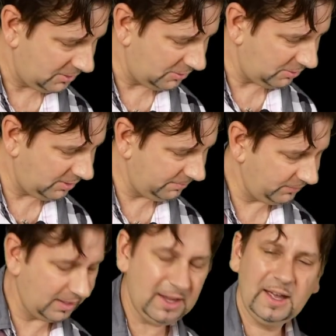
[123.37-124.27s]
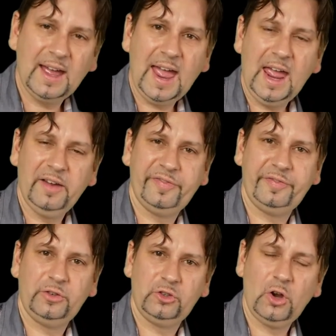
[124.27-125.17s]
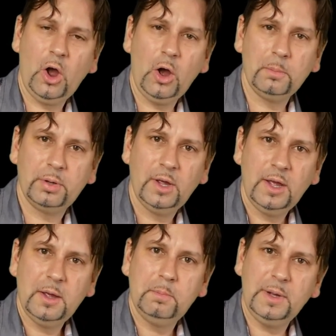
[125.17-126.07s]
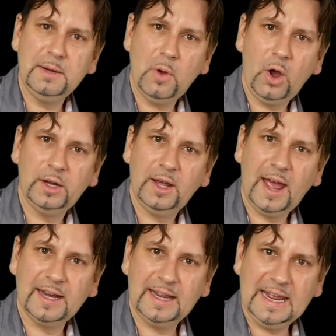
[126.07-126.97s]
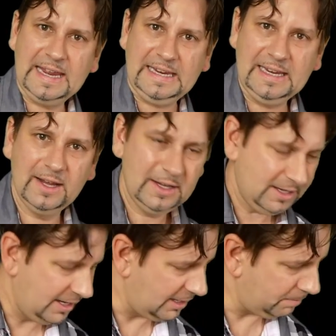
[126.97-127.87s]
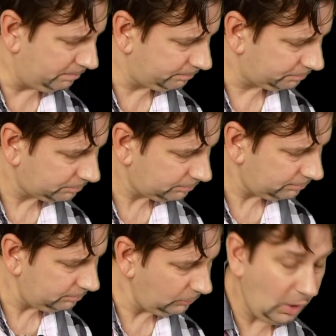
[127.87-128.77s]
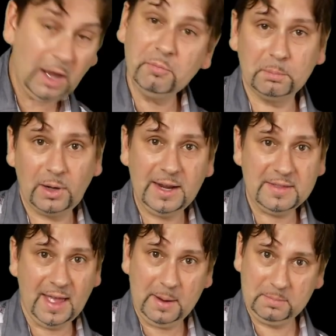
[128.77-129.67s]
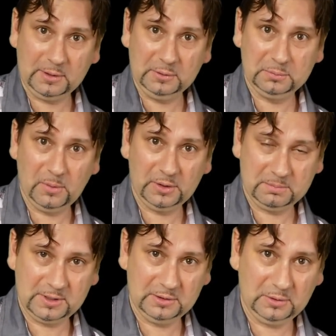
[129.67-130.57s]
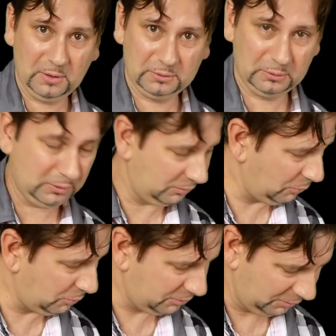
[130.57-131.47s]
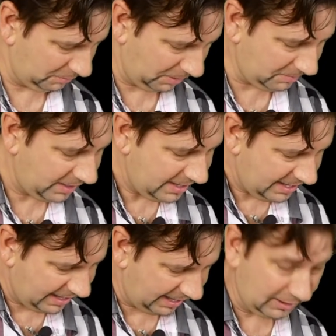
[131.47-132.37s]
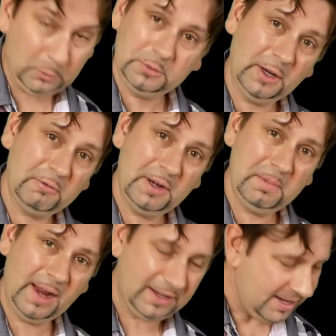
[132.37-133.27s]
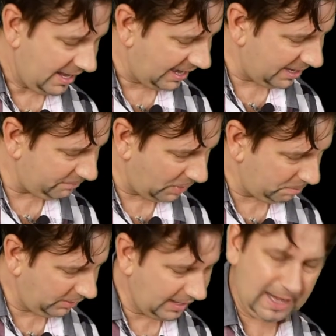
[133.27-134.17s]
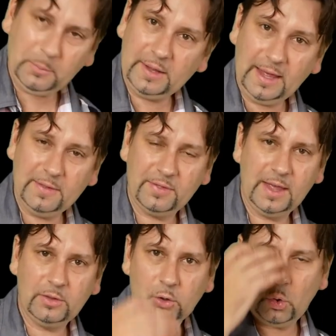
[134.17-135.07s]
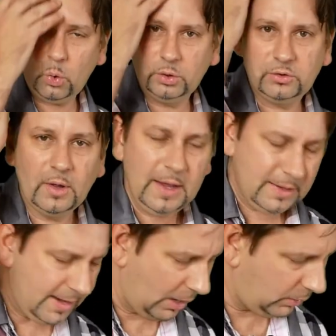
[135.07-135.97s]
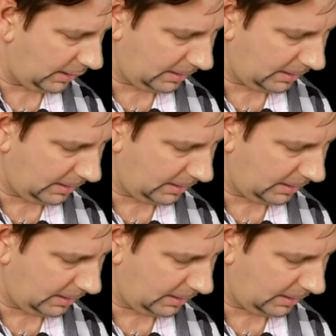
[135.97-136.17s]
all right, F sharp, B minor and E. I haven't played that because my guitar's on distortion at the moment and it will sound really bad. But anyway, they're the chords. Now,